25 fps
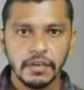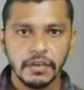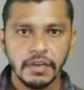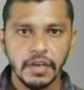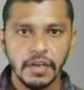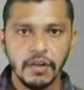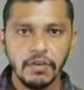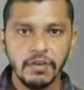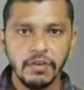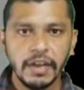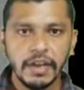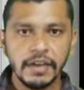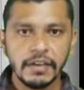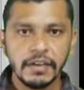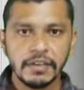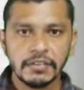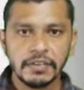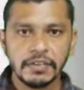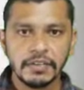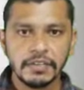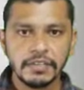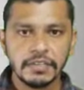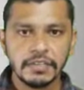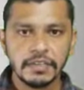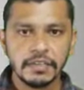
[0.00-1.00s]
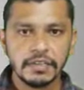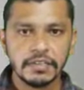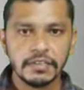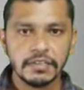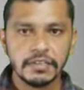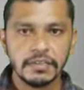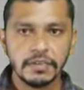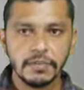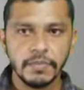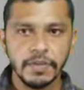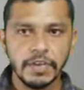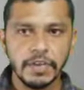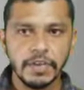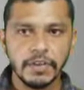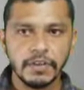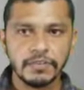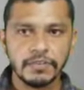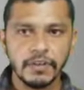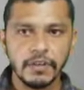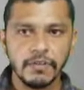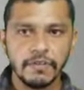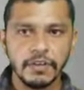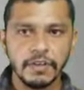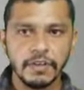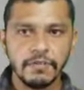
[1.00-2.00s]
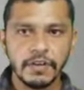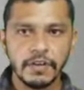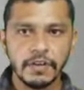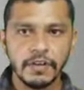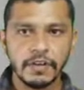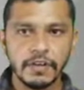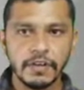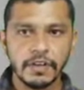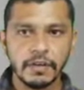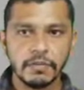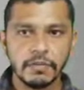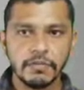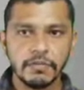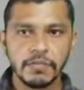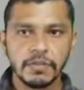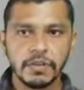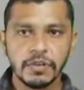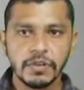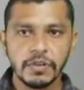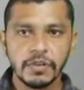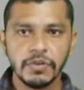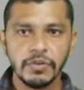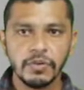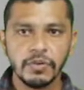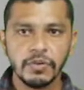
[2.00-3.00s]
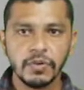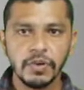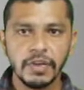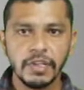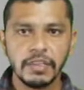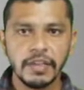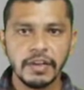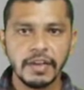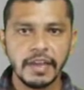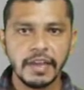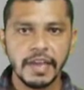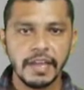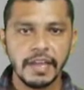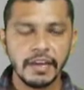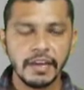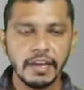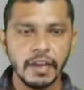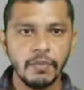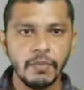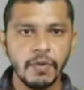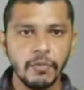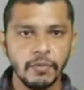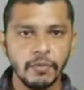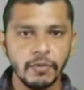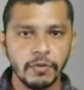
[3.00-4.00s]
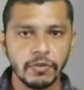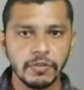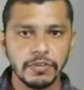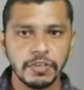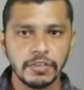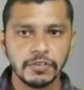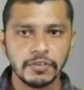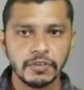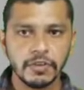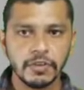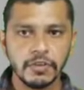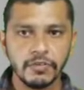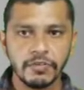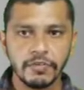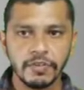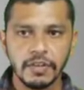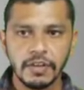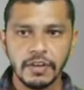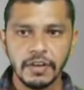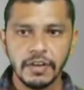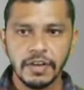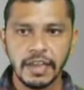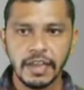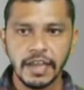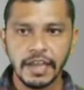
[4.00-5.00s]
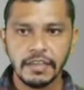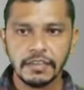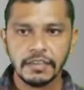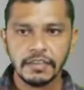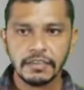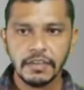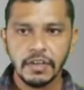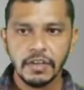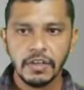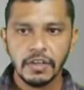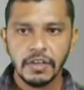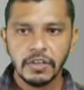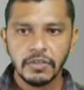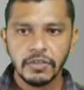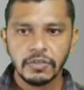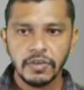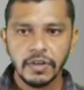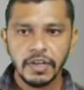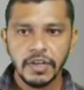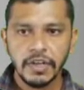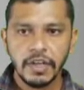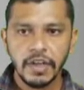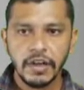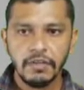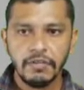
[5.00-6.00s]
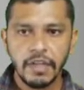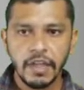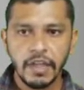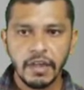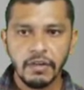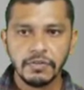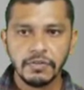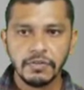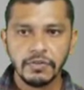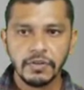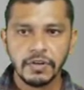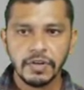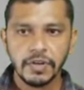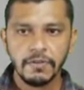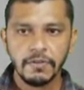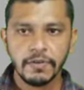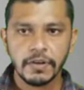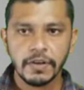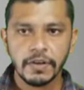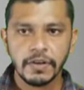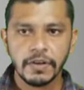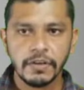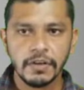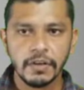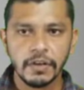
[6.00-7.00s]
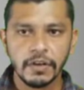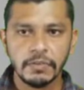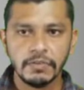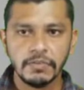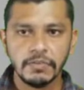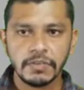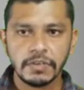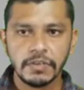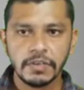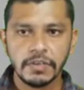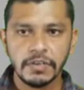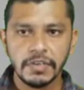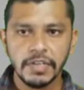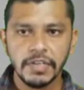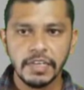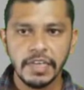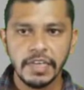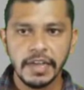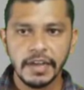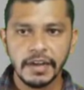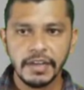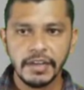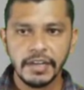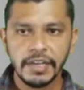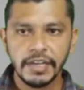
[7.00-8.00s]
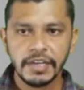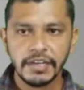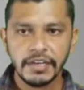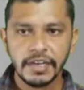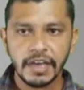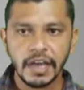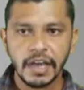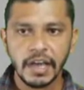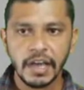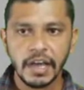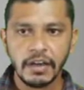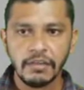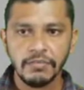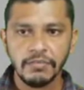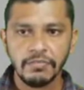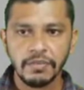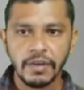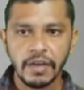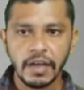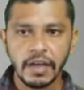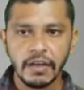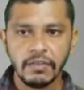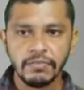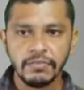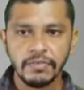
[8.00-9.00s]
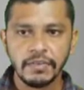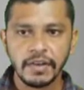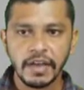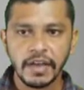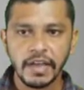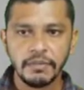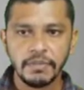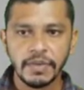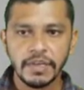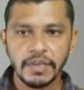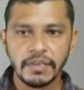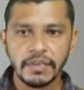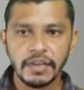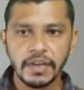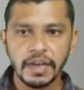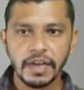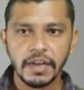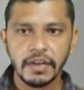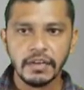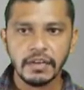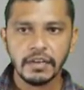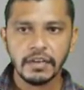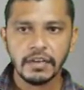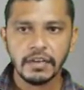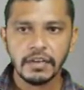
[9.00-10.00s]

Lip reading: Now let us discuss the meanings of different terms shown in the diagram of projection of lines. So here we have shown different terms: TL, theta, alpha, phi, beta,